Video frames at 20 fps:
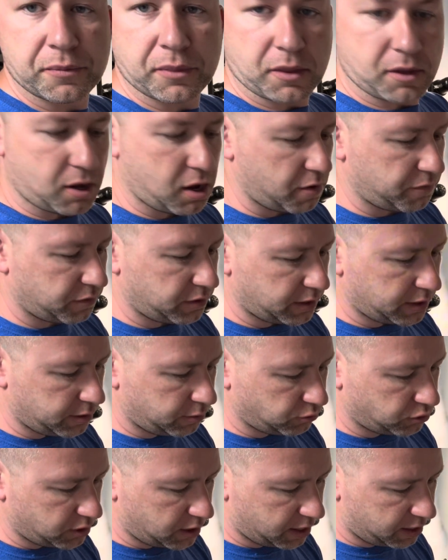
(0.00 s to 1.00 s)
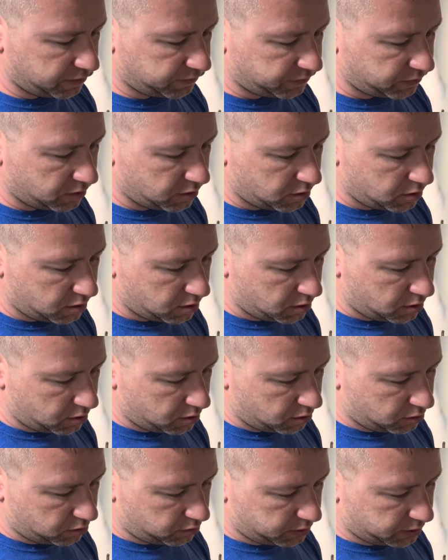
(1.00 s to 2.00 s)
off of the ogive.
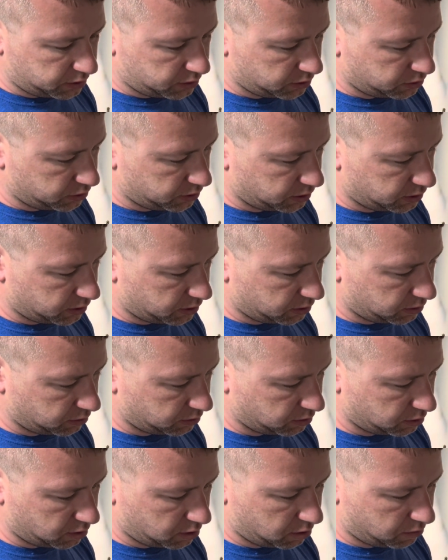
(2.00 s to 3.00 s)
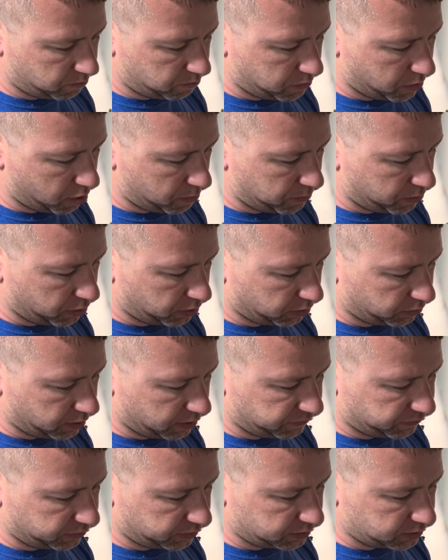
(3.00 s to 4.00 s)
So this is just a ballpark
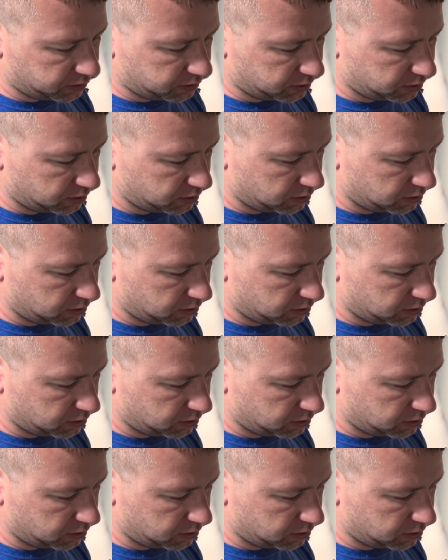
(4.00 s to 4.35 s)
reference.